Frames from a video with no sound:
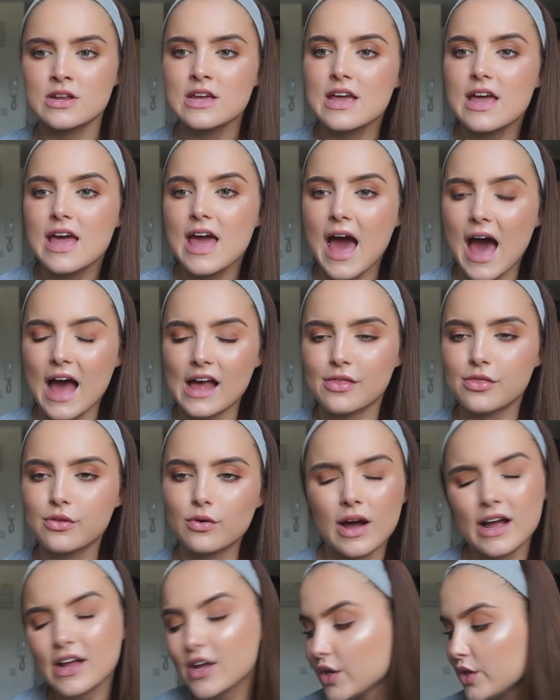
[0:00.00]
I
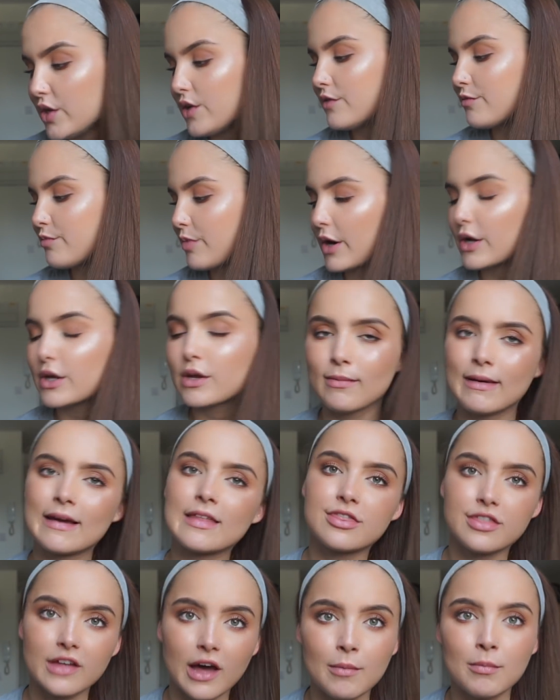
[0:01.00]
thought I couldn't have broken my
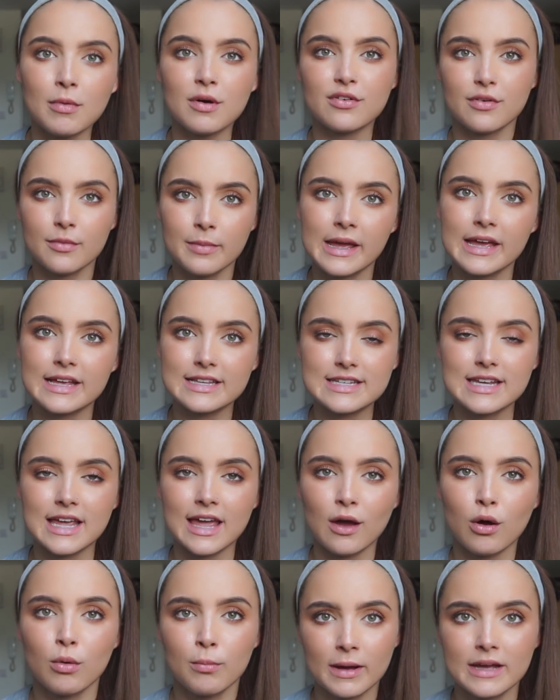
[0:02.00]
thumb from
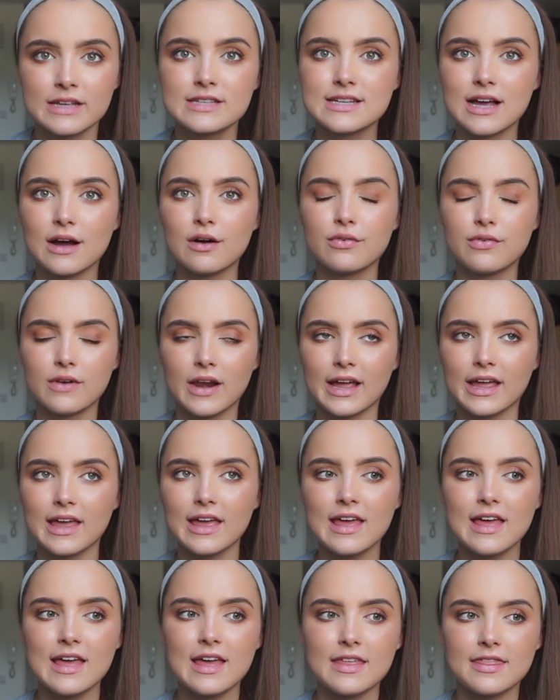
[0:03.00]
hitting it on myself. Like,
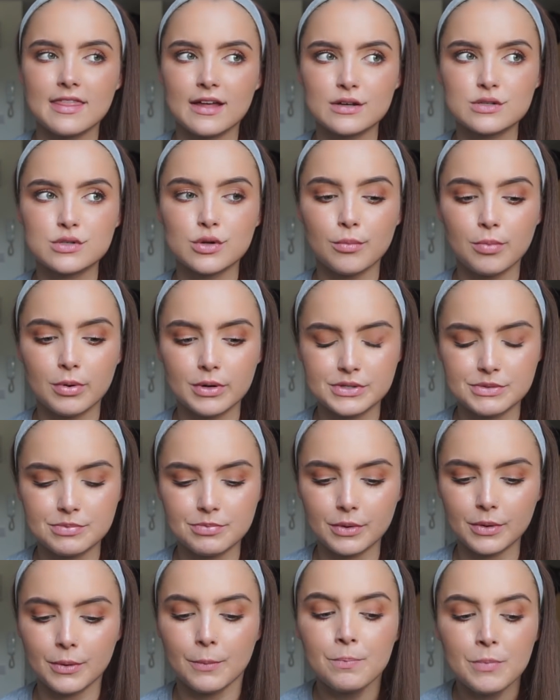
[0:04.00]
that's not
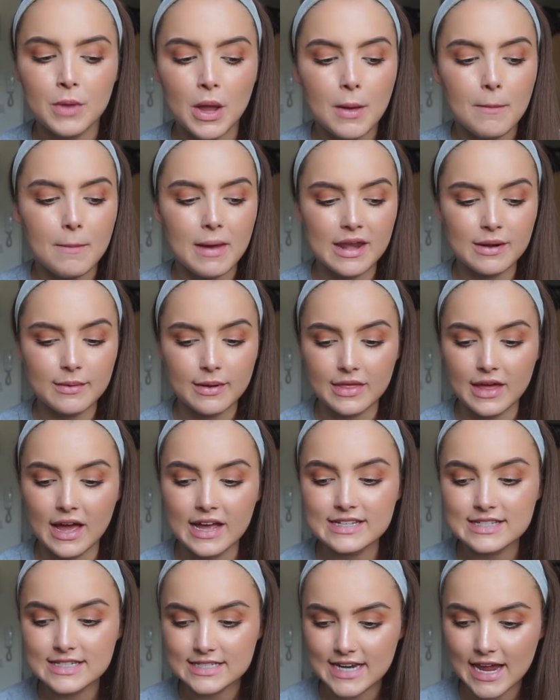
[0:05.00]
possible. But anyway,
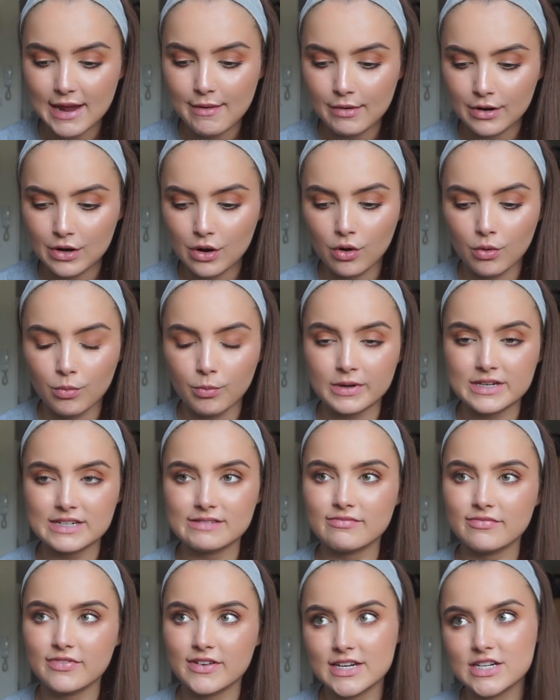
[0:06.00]
as the day went on, we
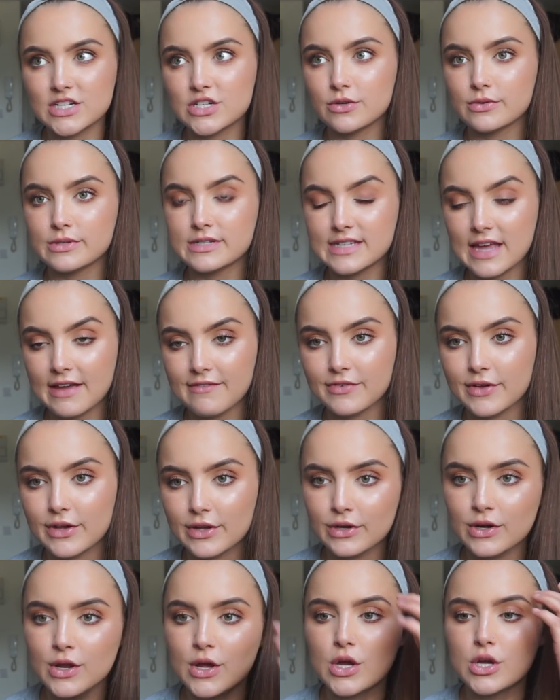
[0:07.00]
didn't finish till
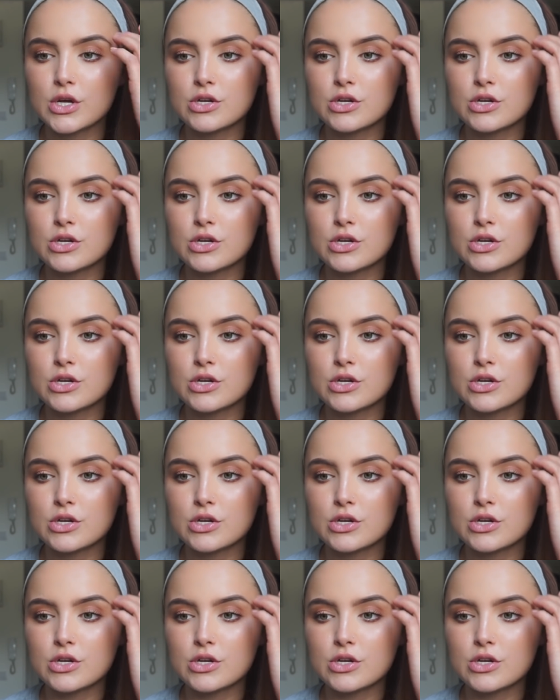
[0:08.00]
7.